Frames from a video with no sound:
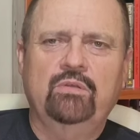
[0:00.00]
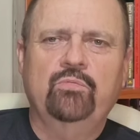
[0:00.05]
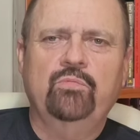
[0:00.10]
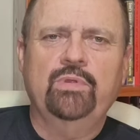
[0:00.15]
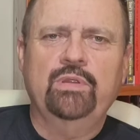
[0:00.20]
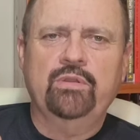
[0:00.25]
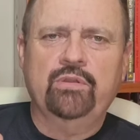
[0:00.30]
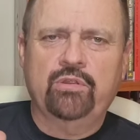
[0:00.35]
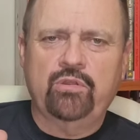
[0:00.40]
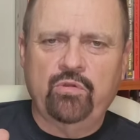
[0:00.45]

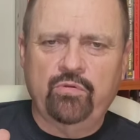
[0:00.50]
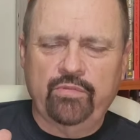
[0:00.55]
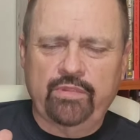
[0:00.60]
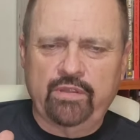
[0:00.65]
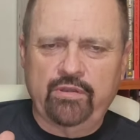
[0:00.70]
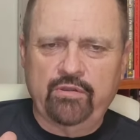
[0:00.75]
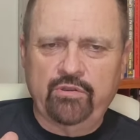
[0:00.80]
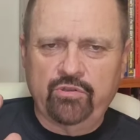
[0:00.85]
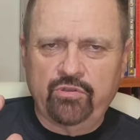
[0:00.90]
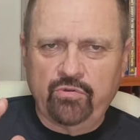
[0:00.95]
We go
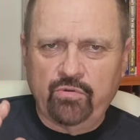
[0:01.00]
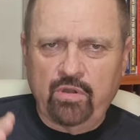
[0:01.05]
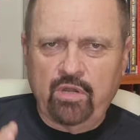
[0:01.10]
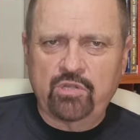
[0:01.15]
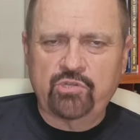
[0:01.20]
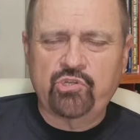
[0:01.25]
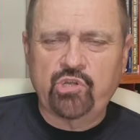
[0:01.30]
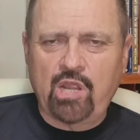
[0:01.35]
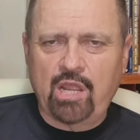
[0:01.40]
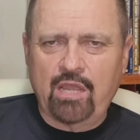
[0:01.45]
there to do
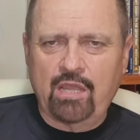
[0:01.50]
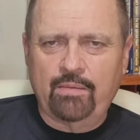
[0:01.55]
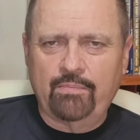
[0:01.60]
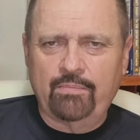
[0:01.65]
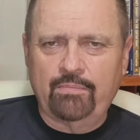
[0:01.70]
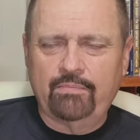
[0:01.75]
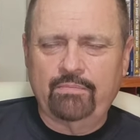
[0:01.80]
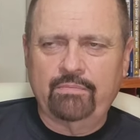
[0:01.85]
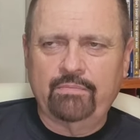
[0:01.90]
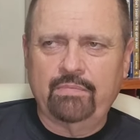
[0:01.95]
our job.
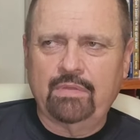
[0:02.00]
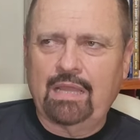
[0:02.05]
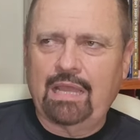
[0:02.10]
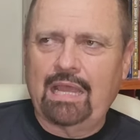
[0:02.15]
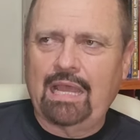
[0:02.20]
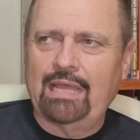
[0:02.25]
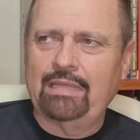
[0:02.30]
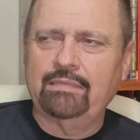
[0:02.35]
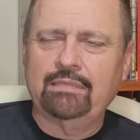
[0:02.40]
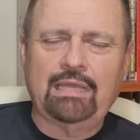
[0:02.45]

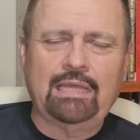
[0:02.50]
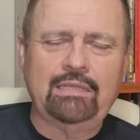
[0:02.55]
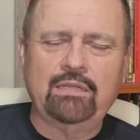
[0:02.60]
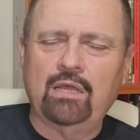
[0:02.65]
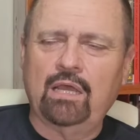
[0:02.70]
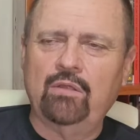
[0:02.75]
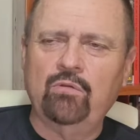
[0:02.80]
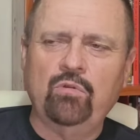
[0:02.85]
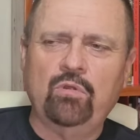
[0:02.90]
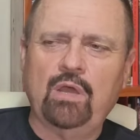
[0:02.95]
I, I,
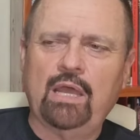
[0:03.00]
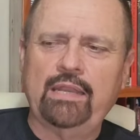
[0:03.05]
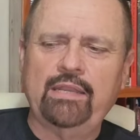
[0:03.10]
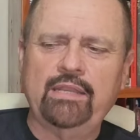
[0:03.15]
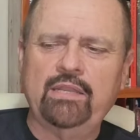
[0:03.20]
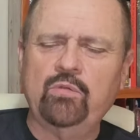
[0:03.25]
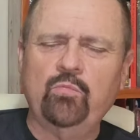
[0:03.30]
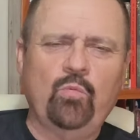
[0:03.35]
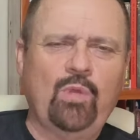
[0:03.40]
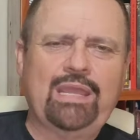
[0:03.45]
I, I
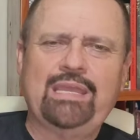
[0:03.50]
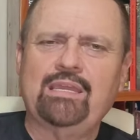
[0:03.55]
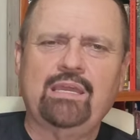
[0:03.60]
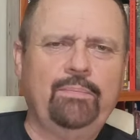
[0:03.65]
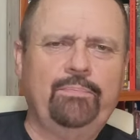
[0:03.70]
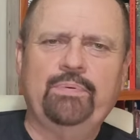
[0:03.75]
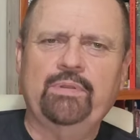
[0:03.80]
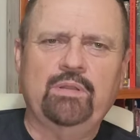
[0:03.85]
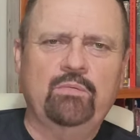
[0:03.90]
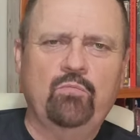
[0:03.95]
didn't wake
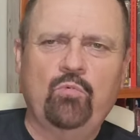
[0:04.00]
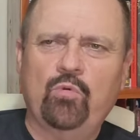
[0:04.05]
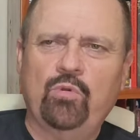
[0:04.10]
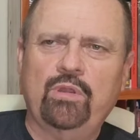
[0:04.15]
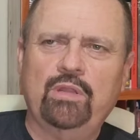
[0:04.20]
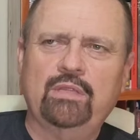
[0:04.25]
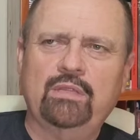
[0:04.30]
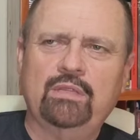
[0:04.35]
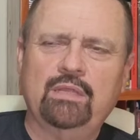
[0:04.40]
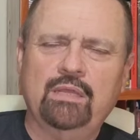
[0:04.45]
up in the
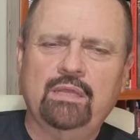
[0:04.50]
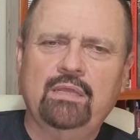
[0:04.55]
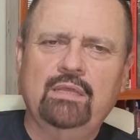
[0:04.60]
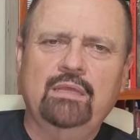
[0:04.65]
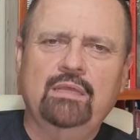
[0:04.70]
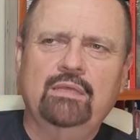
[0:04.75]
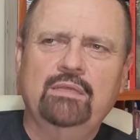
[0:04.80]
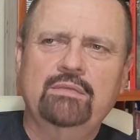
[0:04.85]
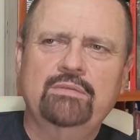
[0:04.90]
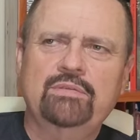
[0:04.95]
morning
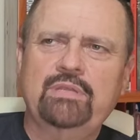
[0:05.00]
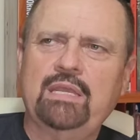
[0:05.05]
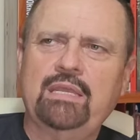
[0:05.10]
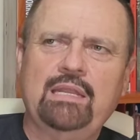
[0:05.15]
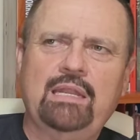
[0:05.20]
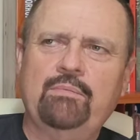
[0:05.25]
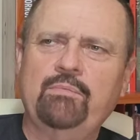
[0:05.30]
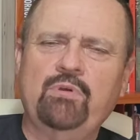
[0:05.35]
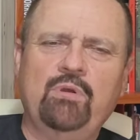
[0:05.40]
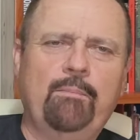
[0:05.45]

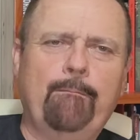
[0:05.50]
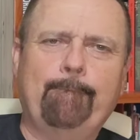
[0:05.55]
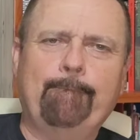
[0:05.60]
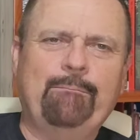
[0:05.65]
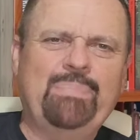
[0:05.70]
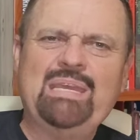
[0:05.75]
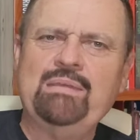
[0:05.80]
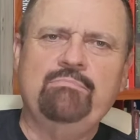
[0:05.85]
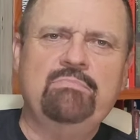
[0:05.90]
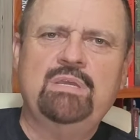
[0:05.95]
saying, I'm going to
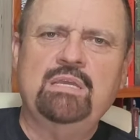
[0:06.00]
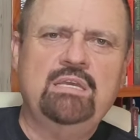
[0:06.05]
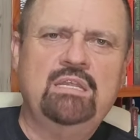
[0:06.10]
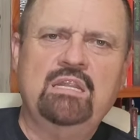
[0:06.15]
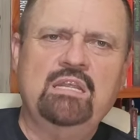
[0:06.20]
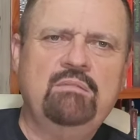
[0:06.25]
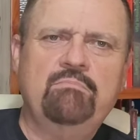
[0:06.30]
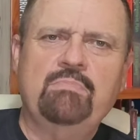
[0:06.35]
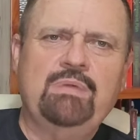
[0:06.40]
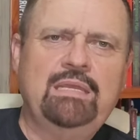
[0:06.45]
beat me
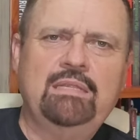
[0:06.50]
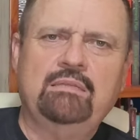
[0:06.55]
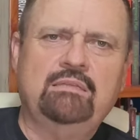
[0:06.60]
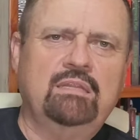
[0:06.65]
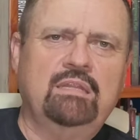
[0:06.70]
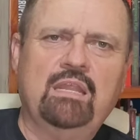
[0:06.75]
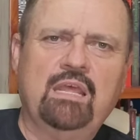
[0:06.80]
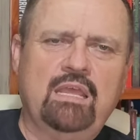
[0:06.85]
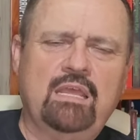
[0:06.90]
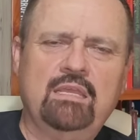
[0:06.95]
an inmate
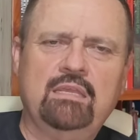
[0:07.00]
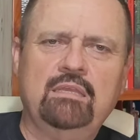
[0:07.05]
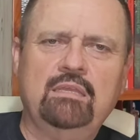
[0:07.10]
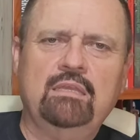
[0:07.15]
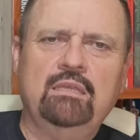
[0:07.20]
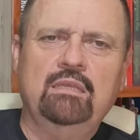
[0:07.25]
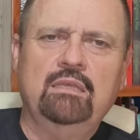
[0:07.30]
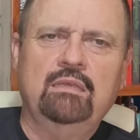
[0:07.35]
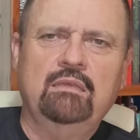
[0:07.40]
today.